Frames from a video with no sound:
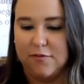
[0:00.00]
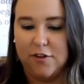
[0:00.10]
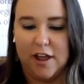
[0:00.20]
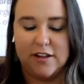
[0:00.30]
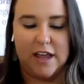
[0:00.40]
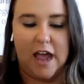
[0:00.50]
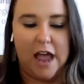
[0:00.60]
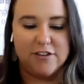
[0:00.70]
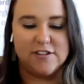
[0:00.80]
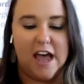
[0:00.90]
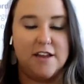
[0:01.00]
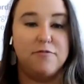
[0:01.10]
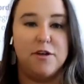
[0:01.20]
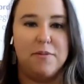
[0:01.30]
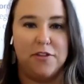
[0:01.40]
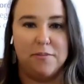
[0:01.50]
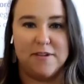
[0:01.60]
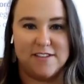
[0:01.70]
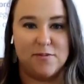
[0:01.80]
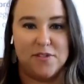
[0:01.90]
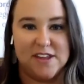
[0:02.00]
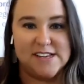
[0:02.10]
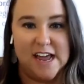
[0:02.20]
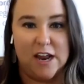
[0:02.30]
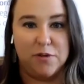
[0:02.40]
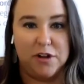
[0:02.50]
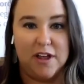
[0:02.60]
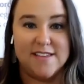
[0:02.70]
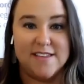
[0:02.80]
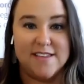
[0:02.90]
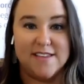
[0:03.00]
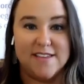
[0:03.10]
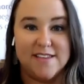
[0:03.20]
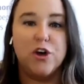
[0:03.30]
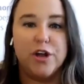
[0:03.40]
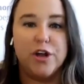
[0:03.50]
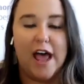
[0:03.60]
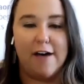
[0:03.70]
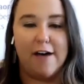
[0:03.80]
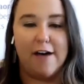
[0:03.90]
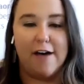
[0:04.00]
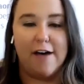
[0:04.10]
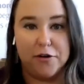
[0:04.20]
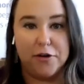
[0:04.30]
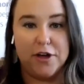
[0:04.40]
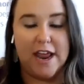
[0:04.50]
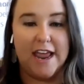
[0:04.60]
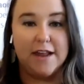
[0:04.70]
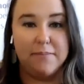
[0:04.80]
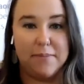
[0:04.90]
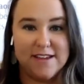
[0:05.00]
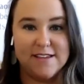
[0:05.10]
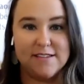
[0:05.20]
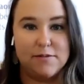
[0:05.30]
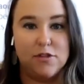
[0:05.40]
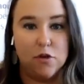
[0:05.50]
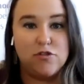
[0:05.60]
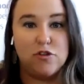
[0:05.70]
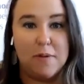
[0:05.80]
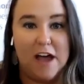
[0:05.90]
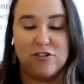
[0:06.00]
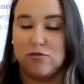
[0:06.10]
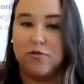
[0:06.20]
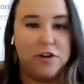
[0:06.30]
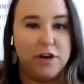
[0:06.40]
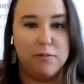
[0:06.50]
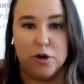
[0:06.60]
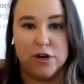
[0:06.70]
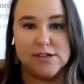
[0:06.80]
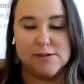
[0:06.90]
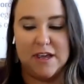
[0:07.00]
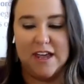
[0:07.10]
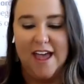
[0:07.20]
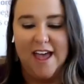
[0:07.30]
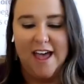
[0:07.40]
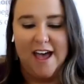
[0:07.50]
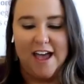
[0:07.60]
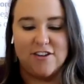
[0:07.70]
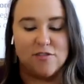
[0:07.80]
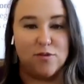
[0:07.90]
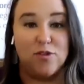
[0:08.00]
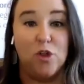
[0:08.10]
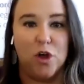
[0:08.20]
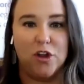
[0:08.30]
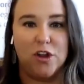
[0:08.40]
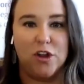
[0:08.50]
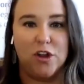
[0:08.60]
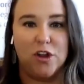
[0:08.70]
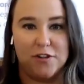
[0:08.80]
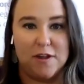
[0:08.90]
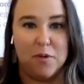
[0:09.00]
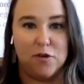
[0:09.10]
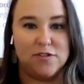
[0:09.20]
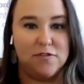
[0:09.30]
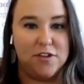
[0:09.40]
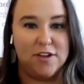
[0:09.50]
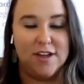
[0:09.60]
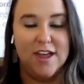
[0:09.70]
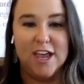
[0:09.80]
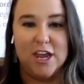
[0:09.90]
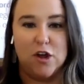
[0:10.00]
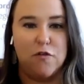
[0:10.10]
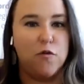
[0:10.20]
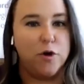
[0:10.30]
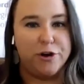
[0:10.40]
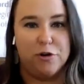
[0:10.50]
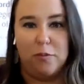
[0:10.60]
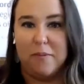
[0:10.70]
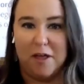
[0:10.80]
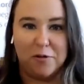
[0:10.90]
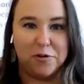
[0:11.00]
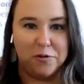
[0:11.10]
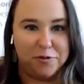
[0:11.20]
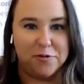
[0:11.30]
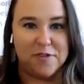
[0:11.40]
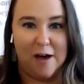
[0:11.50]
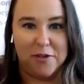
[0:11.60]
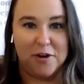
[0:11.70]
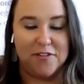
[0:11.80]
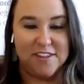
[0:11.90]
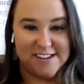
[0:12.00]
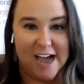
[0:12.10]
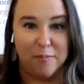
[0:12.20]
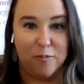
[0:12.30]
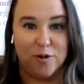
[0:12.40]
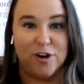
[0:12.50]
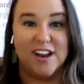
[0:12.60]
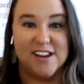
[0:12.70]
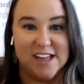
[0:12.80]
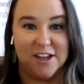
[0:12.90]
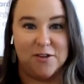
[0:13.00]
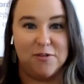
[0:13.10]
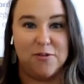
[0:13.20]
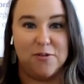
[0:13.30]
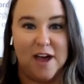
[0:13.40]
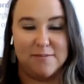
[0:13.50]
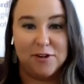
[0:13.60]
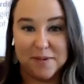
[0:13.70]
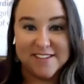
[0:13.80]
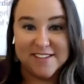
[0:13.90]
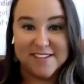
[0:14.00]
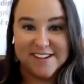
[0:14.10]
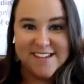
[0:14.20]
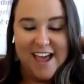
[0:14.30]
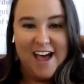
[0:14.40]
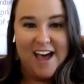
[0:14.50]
I just had to rebuild the business with intent and realize that I could have both motherhood and business. Those two passions were very important to me. It just would look a lot different than most of the, 40-year-old male gurus out there at the time who were going to tell you had to build a business.